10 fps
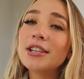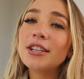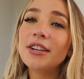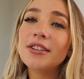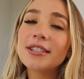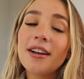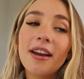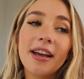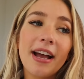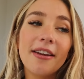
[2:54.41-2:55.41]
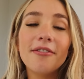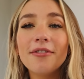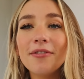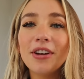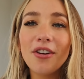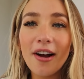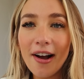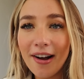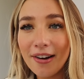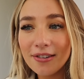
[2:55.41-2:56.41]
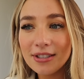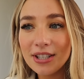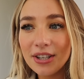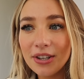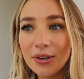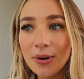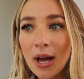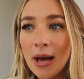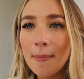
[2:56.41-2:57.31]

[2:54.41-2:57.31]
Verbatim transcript: So you just gotta kind of figure out how to